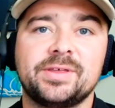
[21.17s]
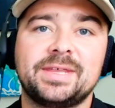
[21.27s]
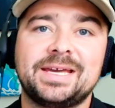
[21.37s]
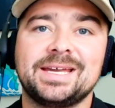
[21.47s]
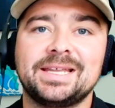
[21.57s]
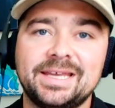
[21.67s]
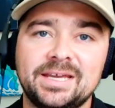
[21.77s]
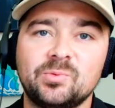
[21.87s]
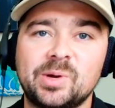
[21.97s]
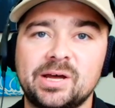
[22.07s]
so that they
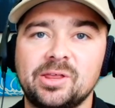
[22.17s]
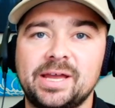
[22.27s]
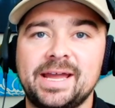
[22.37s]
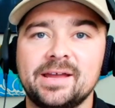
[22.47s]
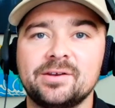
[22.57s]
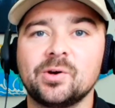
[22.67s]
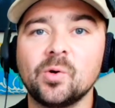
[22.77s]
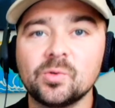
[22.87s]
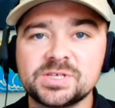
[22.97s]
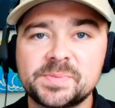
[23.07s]
can lead well
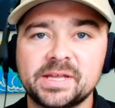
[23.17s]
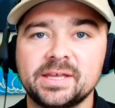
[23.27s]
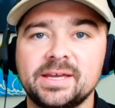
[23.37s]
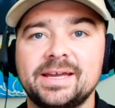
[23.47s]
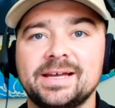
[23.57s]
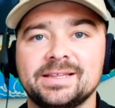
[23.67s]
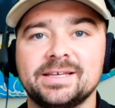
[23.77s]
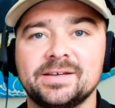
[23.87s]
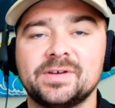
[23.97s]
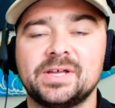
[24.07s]
and
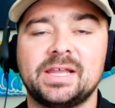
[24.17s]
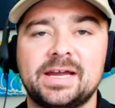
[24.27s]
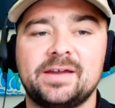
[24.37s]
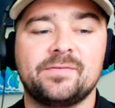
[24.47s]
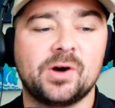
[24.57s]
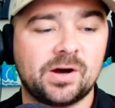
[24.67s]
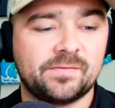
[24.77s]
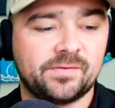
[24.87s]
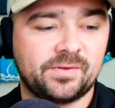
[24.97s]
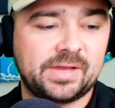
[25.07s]
ultimately live
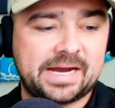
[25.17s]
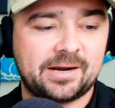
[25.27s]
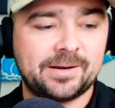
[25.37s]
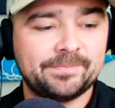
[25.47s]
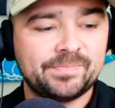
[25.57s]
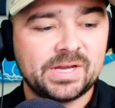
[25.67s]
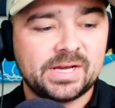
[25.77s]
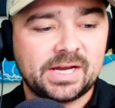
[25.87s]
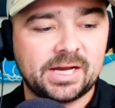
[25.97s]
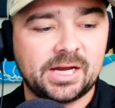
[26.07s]
life off of the ladder.